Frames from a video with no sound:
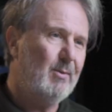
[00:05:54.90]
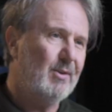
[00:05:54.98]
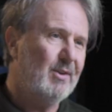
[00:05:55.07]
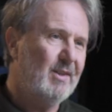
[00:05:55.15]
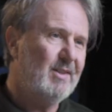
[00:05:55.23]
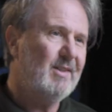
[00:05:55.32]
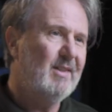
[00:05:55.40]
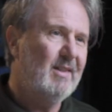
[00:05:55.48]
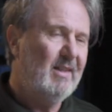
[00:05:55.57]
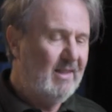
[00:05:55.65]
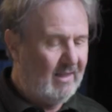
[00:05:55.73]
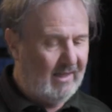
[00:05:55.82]
with this.
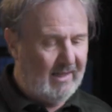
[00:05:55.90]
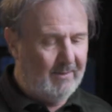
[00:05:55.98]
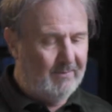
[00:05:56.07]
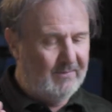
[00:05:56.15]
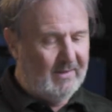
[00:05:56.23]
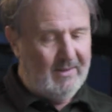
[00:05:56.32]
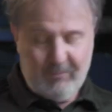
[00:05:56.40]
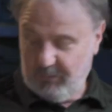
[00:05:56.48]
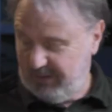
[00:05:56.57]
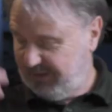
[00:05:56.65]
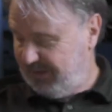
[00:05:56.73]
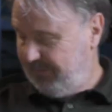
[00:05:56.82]

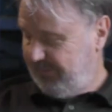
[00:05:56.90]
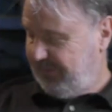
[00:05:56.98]
One of them,